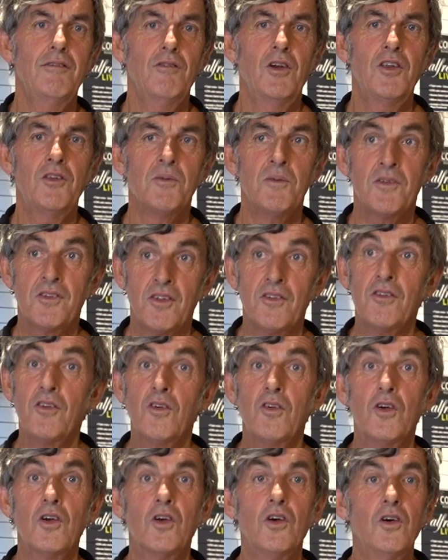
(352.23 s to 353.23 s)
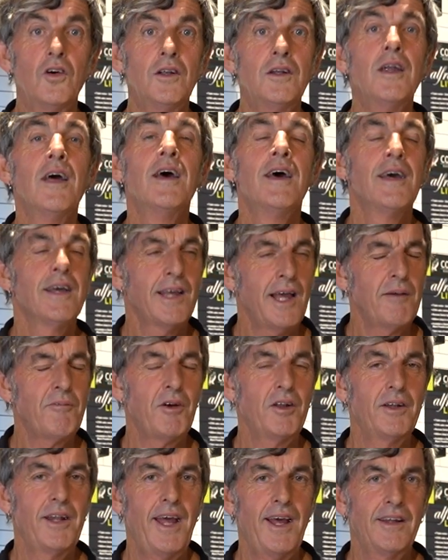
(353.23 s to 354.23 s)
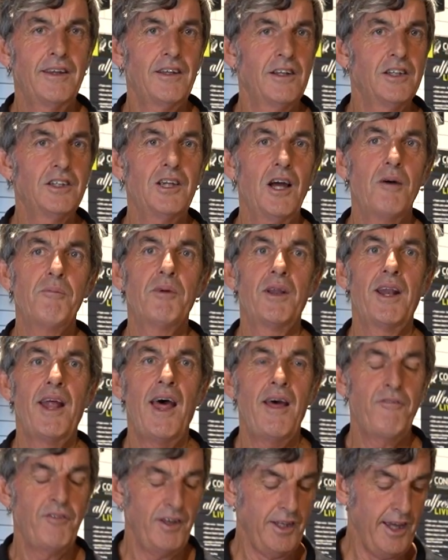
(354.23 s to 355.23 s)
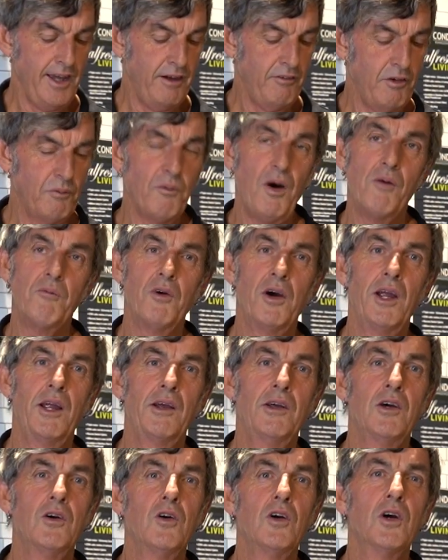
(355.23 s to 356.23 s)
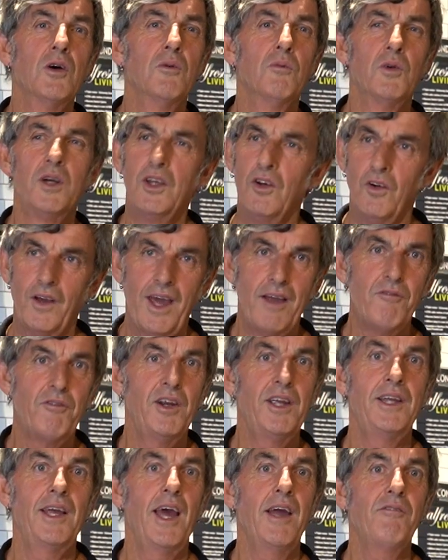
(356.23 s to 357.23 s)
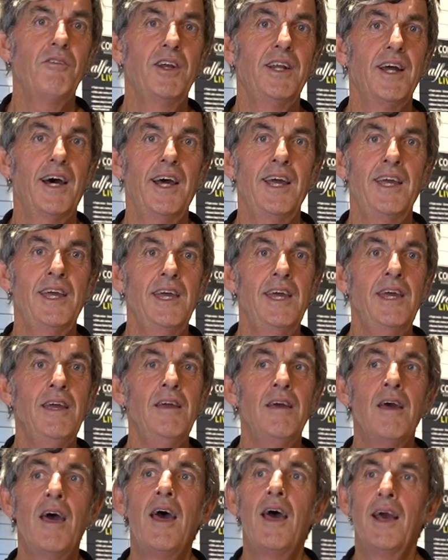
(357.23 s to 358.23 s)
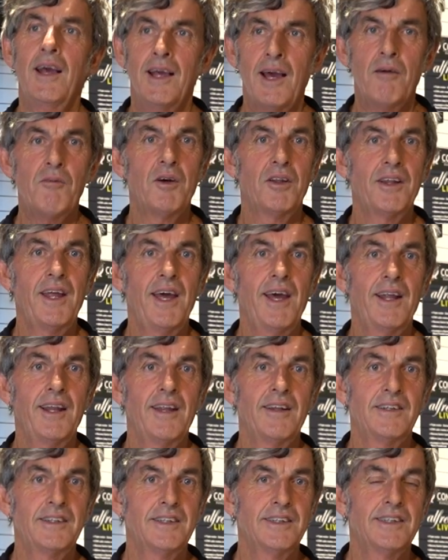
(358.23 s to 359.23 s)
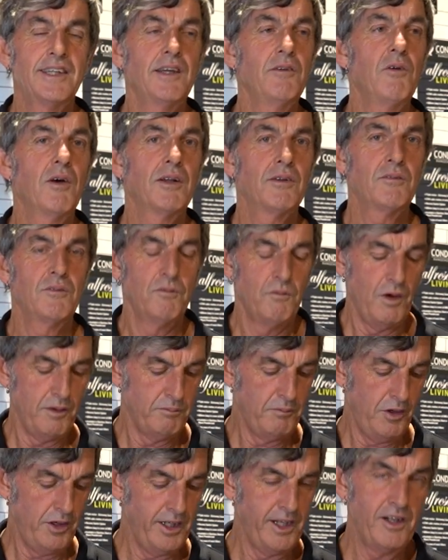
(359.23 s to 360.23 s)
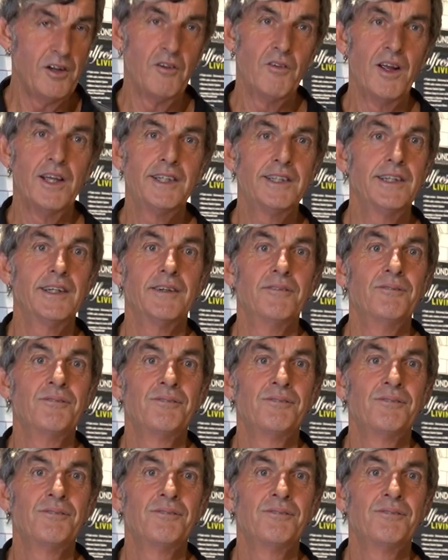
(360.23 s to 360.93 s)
Christmas is looking good. Come on down to the shop and have a go at what we're cooking. We cook every day here. Come on down and just see what might interest you.